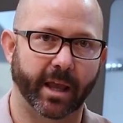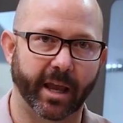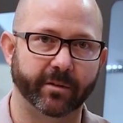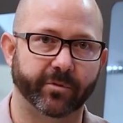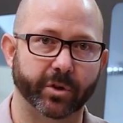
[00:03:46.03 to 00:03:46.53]

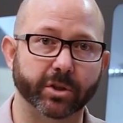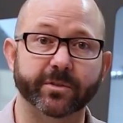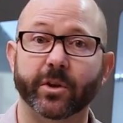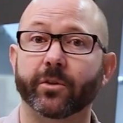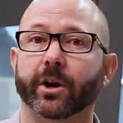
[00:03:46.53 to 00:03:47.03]
And for those
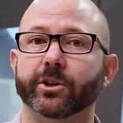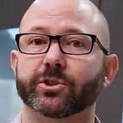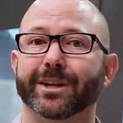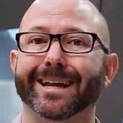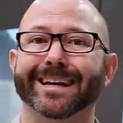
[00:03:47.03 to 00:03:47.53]
of you that are
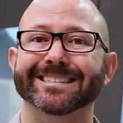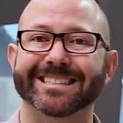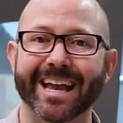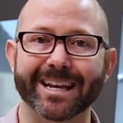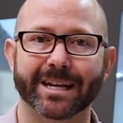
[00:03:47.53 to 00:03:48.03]
using
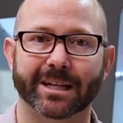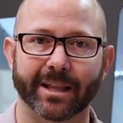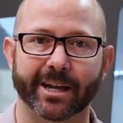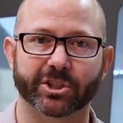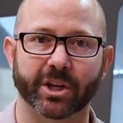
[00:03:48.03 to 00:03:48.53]
data
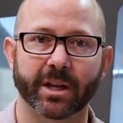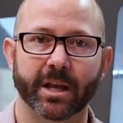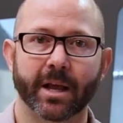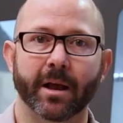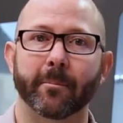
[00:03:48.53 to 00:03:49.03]
collection,
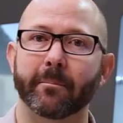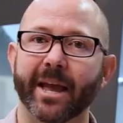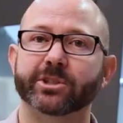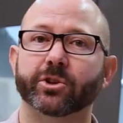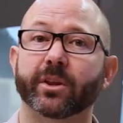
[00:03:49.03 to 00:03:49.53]

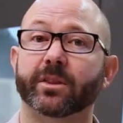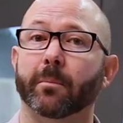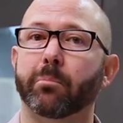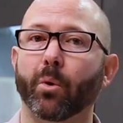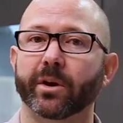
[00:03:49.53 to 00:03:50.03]
make sure that
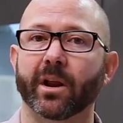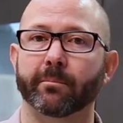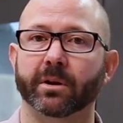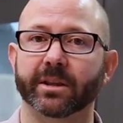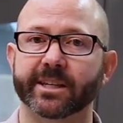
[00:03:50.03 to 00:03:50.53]
the port
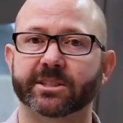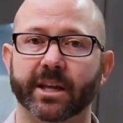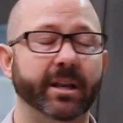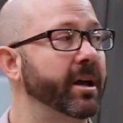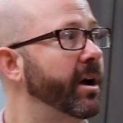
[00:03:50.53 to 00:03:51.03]
number
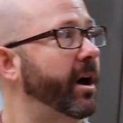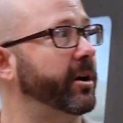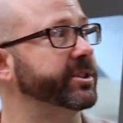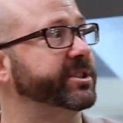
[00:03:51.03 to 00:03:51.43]
listed under